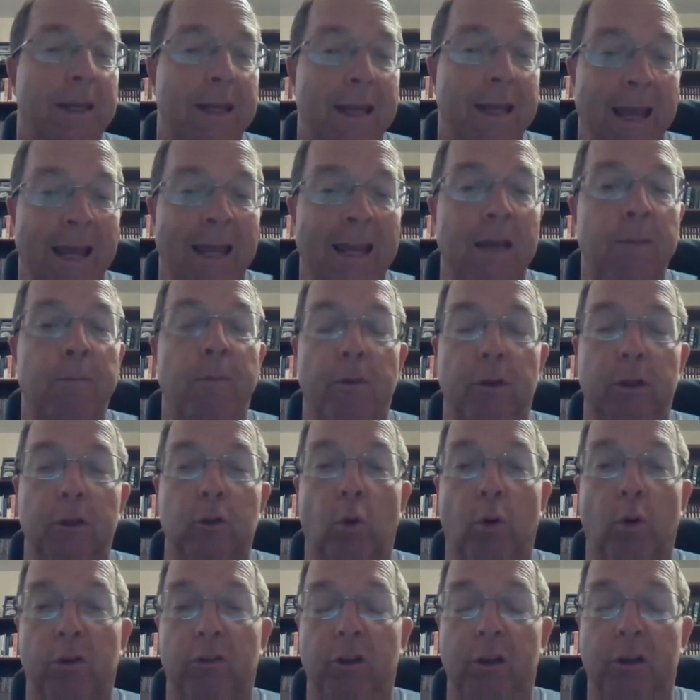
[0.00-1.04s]
the name of the
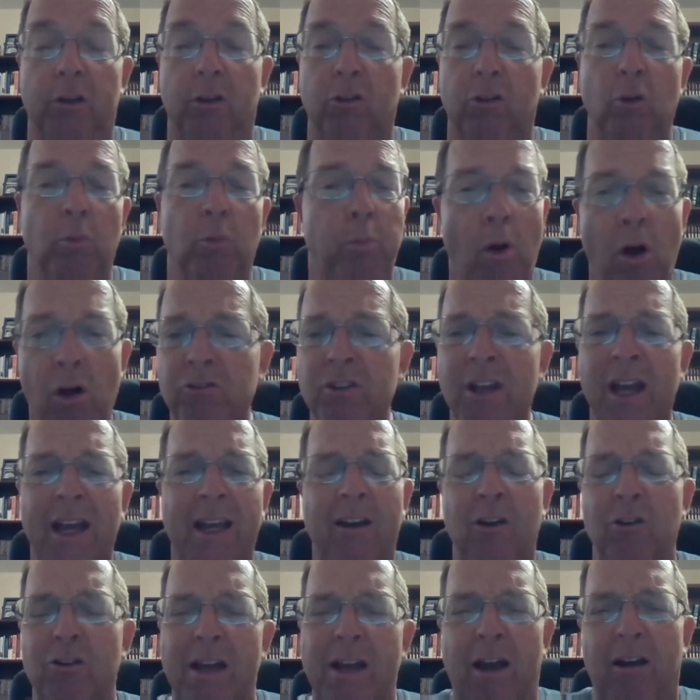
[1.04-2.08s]
Lord Jesus. So Paul's not
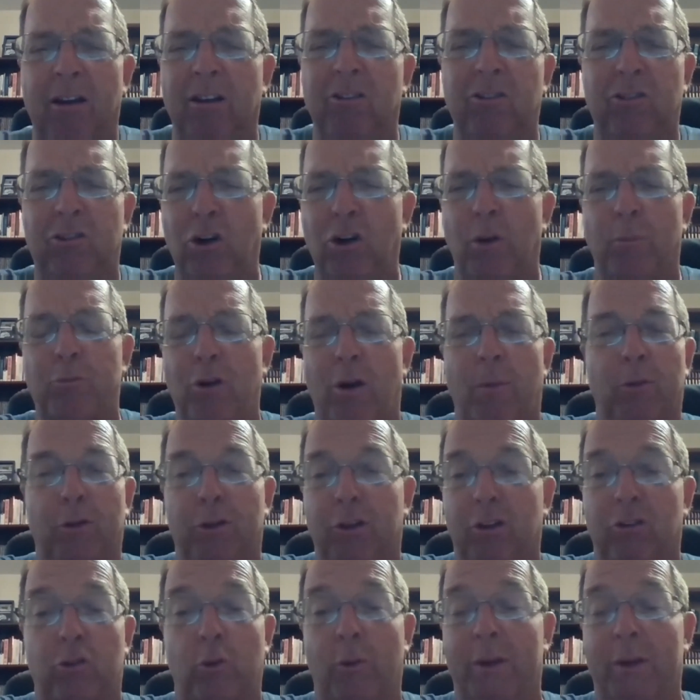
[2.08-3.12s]
going to go down and stir up
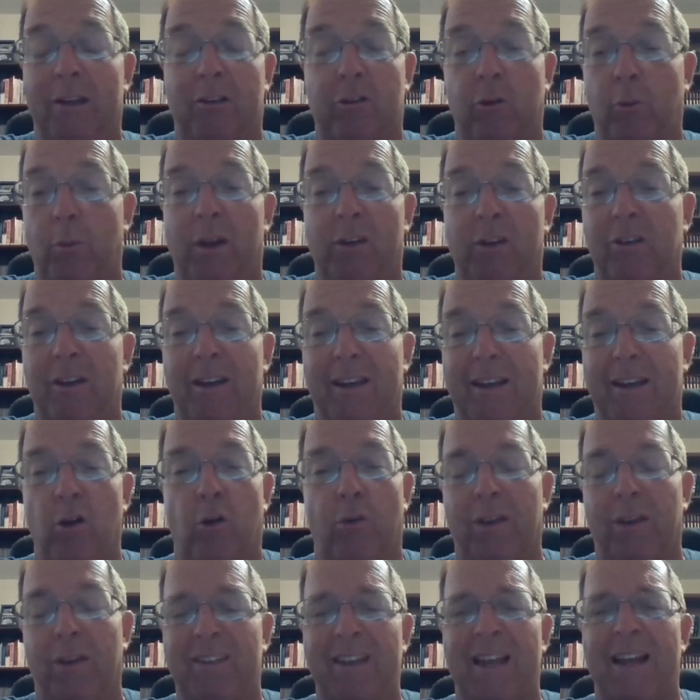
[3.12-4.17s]
trouble just so he gets arrested and
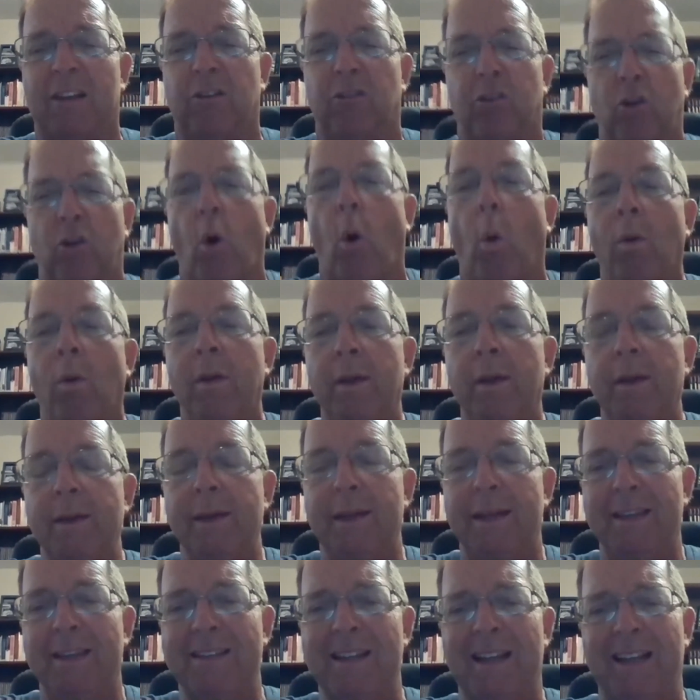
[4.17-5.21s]
killed. It's not his goal.
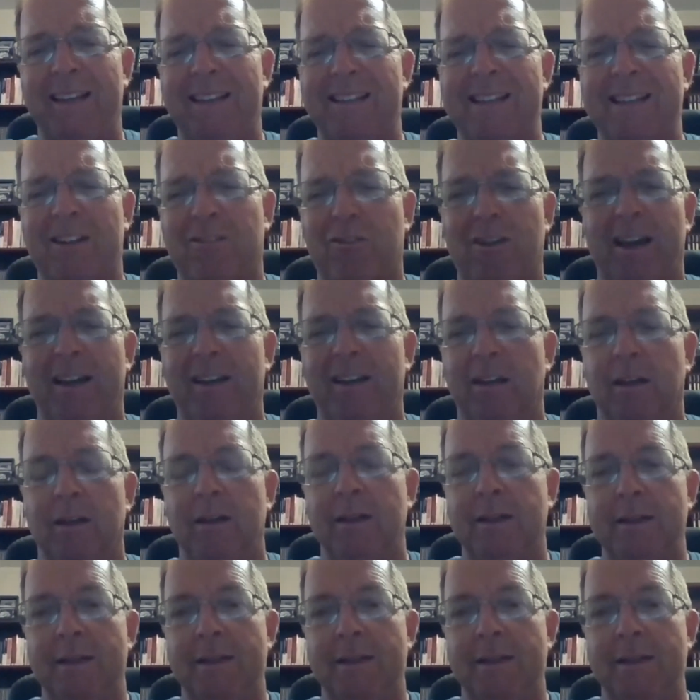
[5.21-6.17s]
He's not trying to